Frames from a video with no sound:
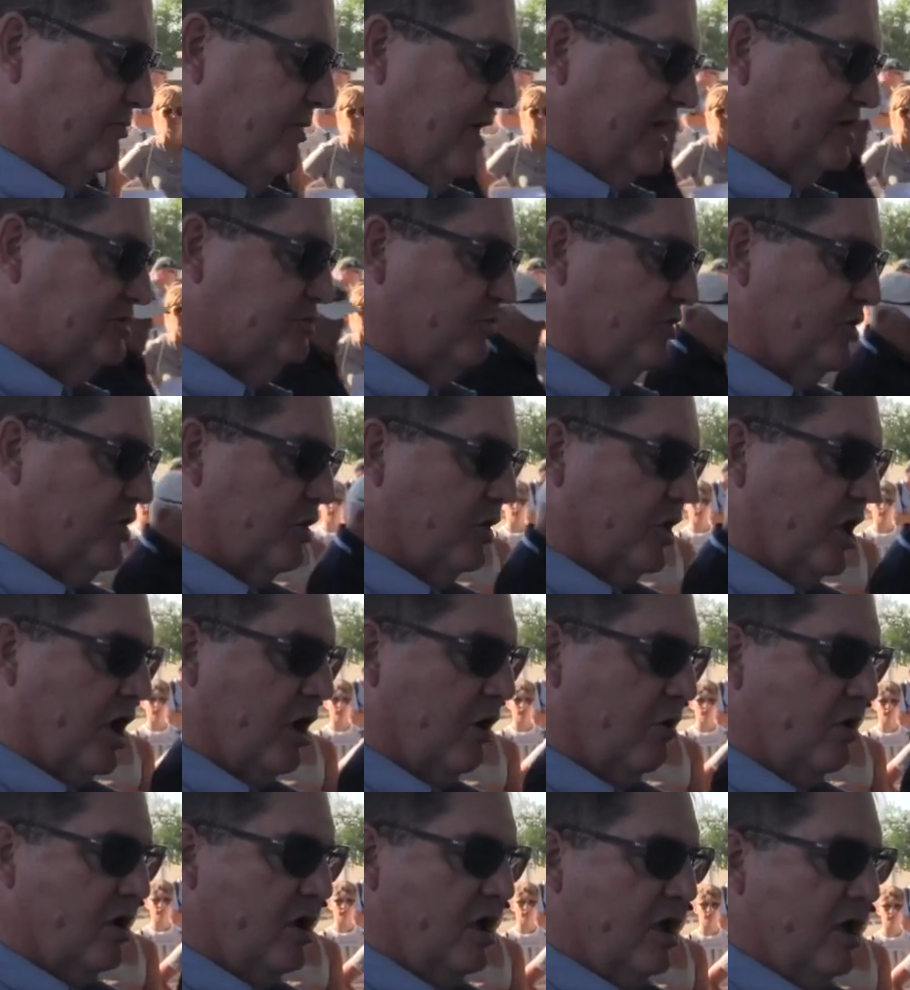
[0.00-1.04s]
that's when you
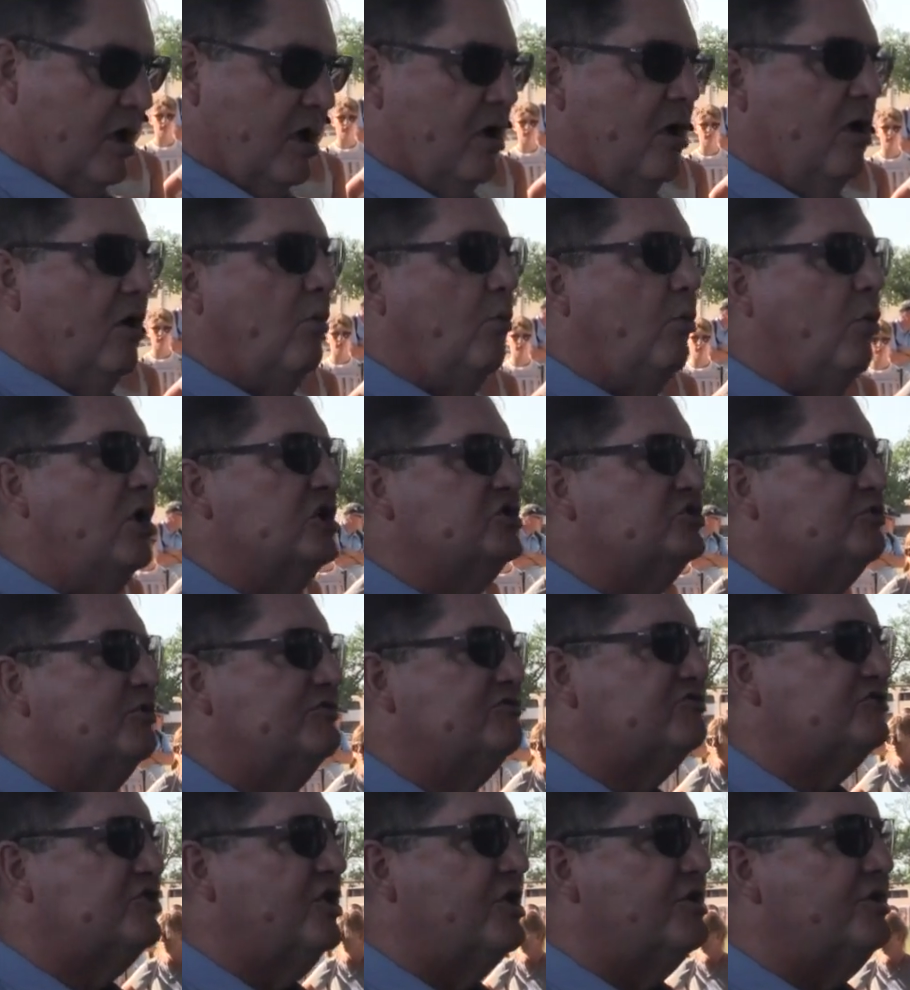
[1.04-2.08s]
go. Once we've
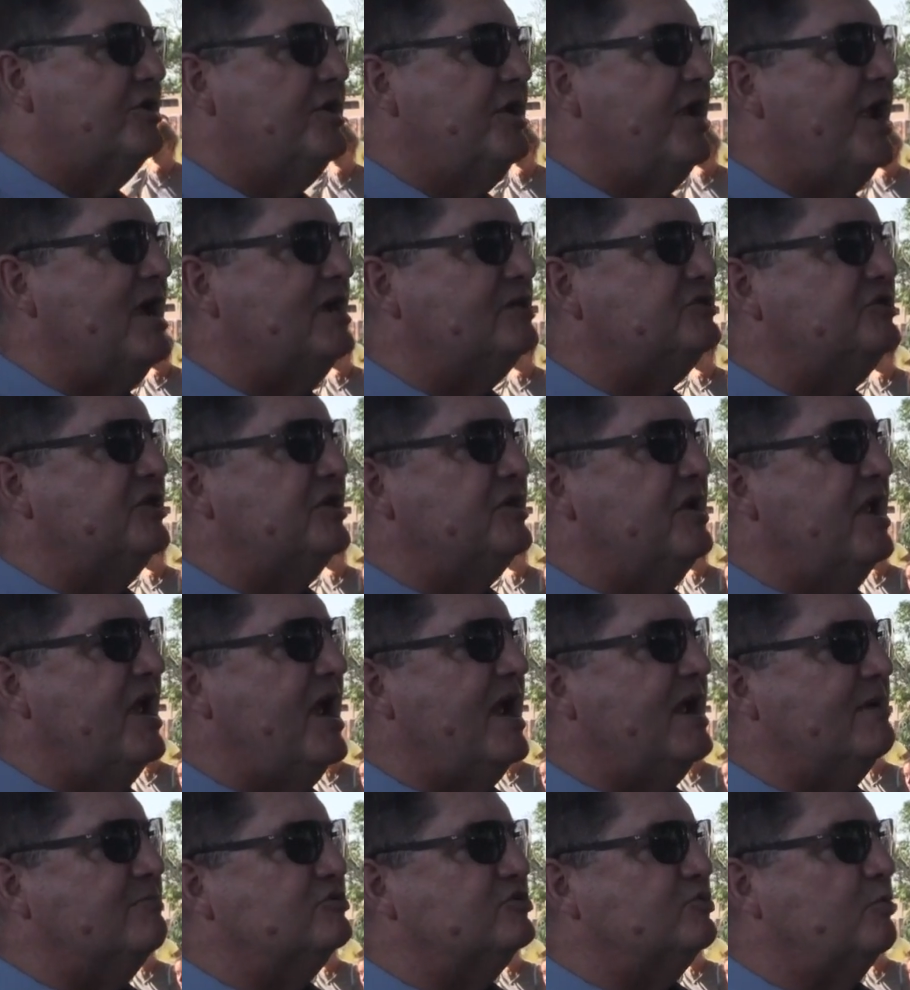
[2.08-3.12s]
started announcing
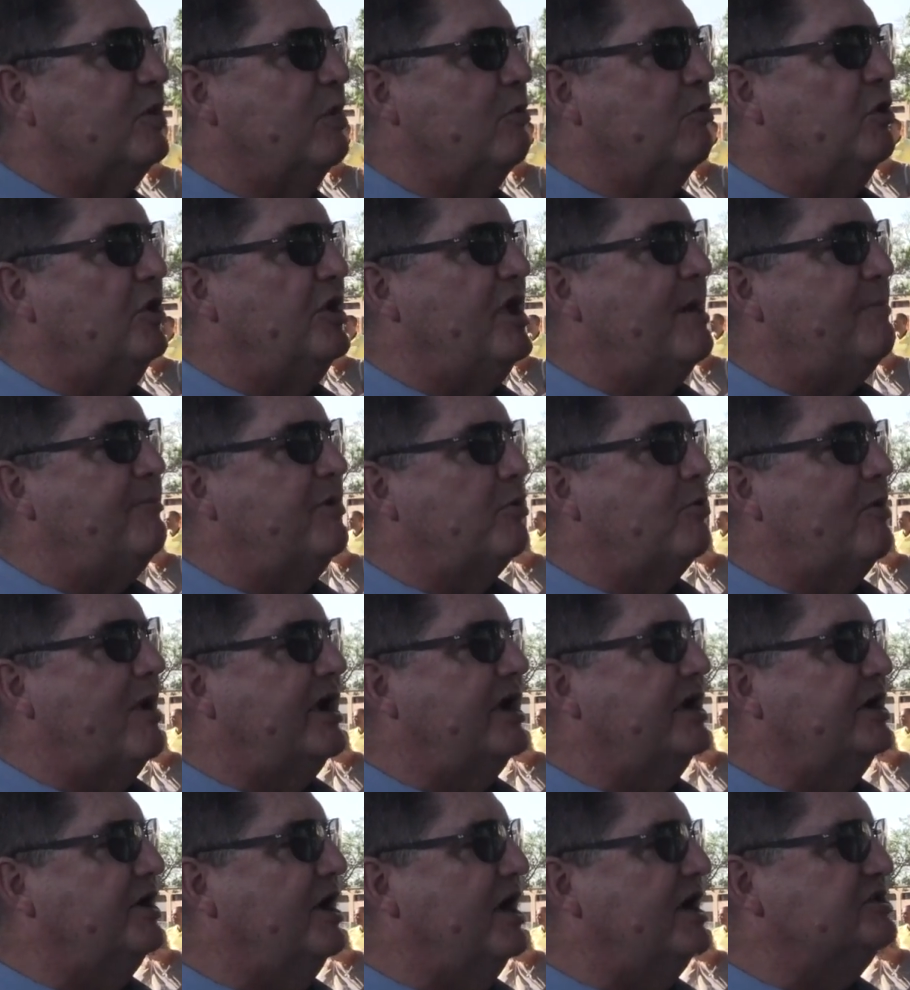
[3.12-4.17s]
names, we will not be
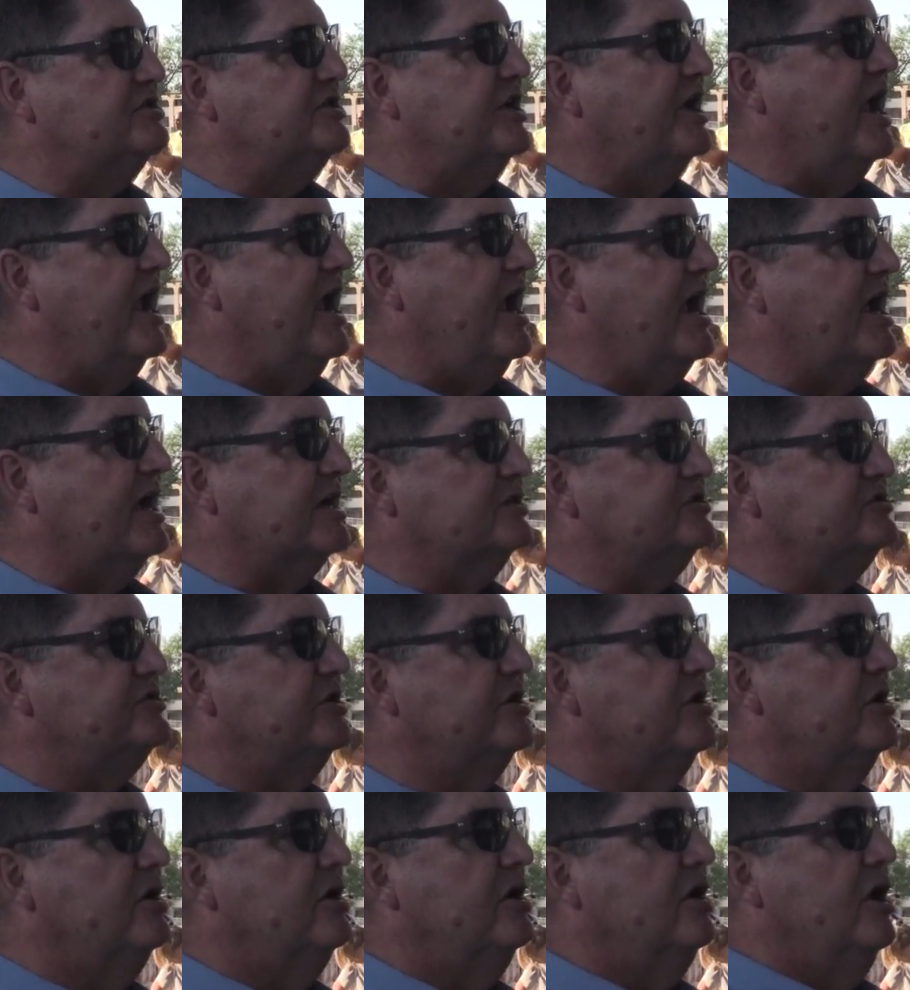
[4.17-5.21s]
recognizing hands.
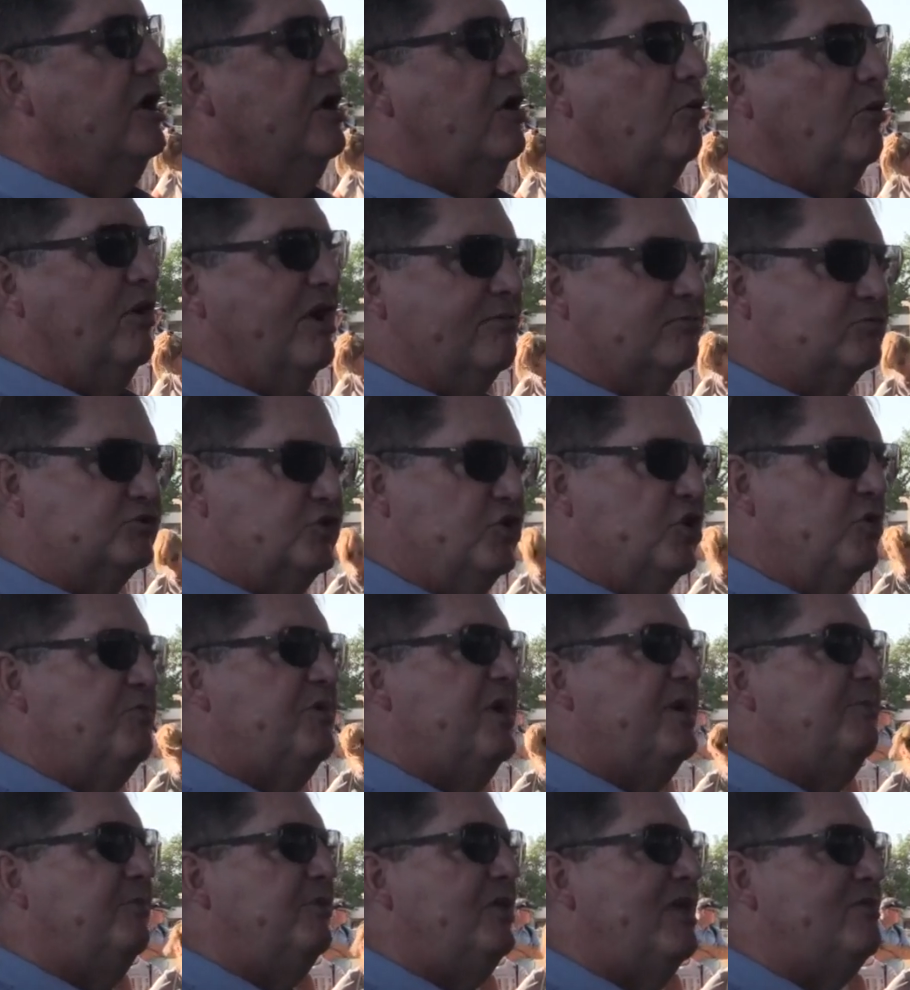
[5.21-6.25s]
We have two
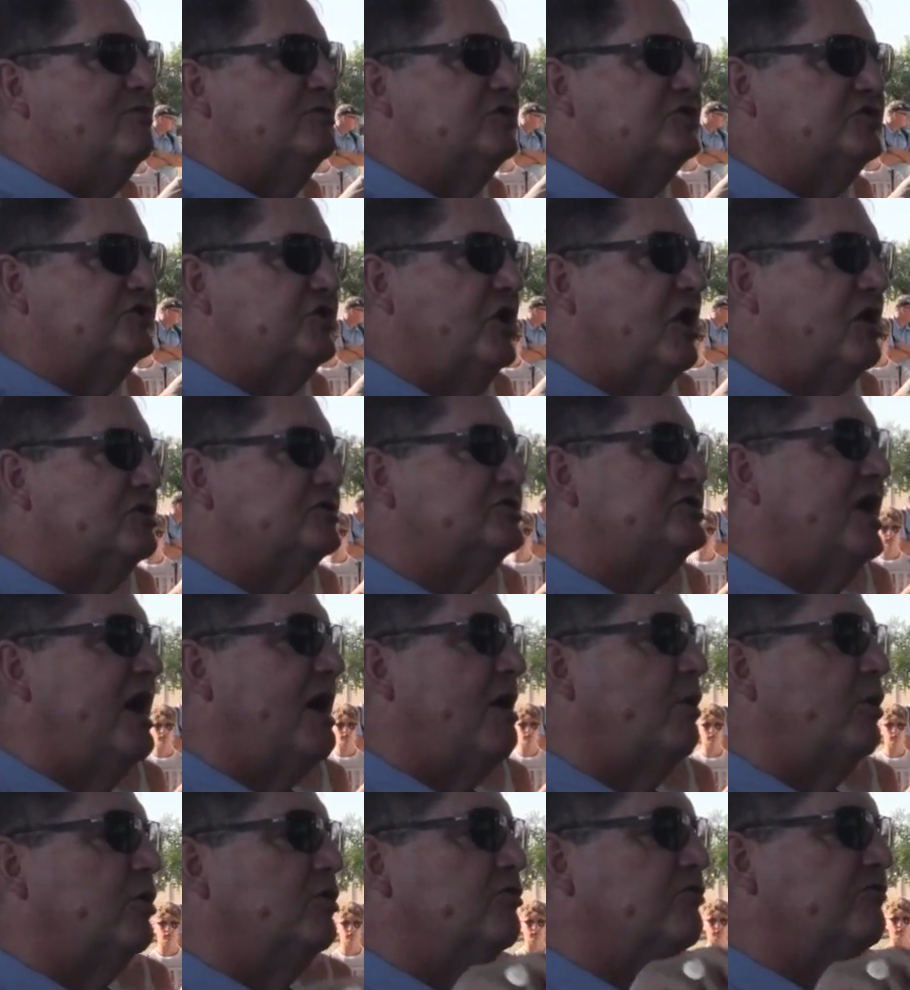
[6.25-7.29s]
people on the Star
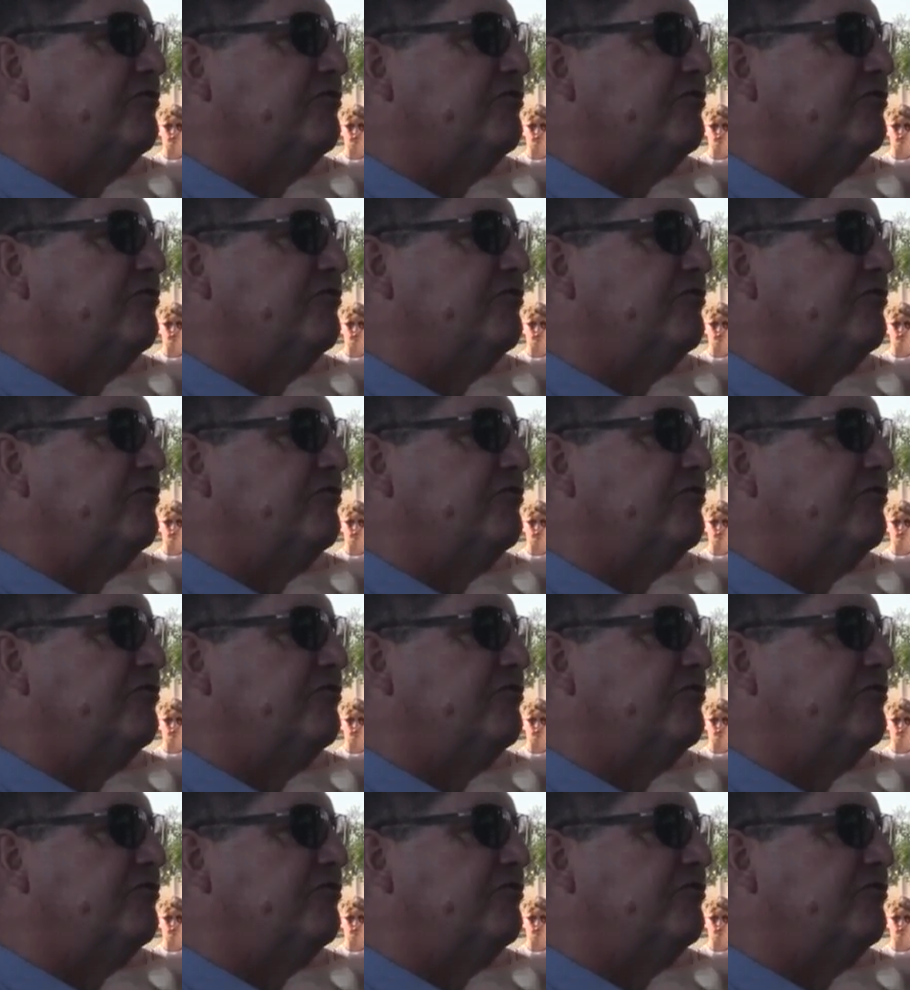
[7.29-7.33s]
Tower who,